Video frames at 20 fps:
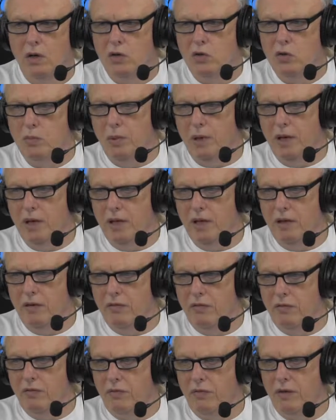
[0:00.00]
to
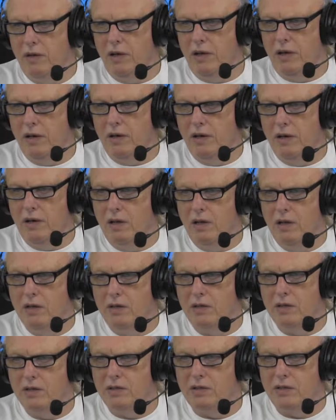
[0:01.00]
believe in
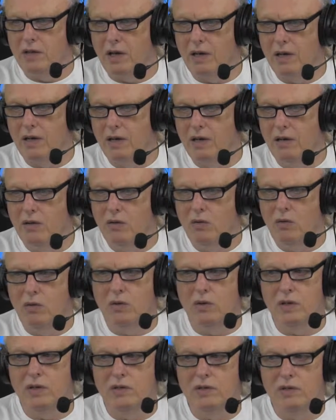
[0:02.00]

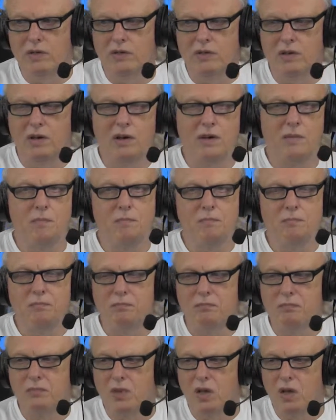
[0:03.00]
sun-oriented time,
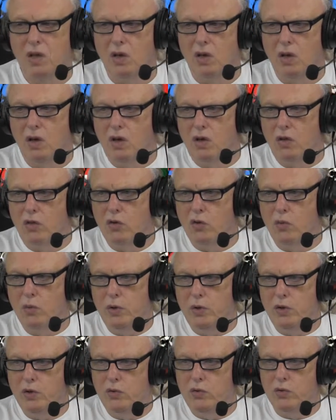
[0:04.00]
though
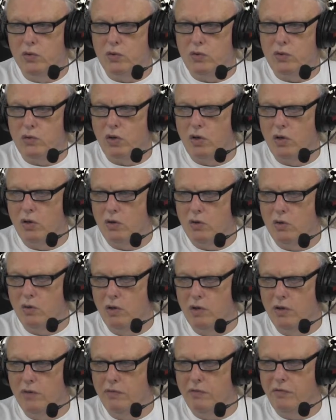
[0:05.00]
we used to
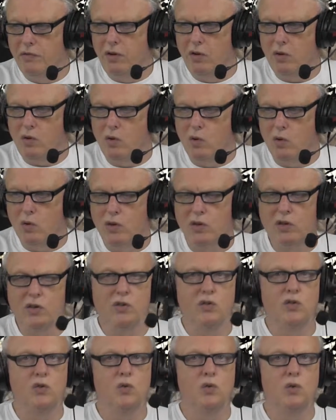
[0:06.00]
live according
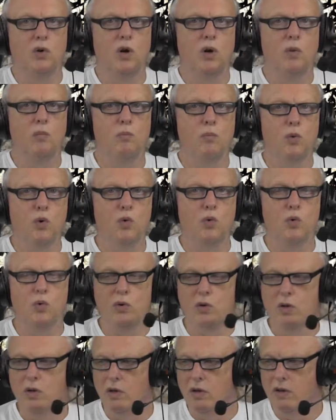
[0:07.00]
to
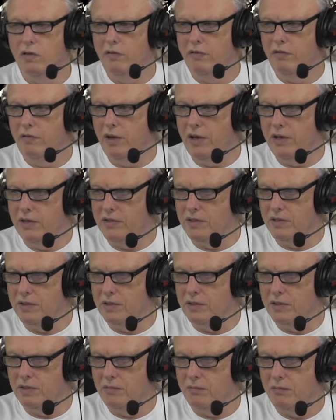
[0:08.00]
moon
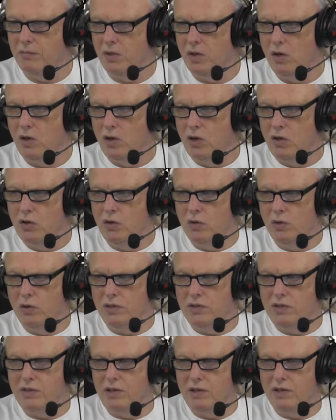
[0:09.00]
phases.
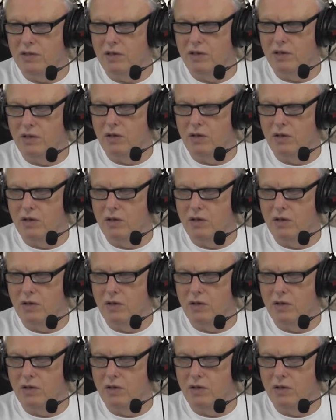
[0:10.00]
Julius Caesar,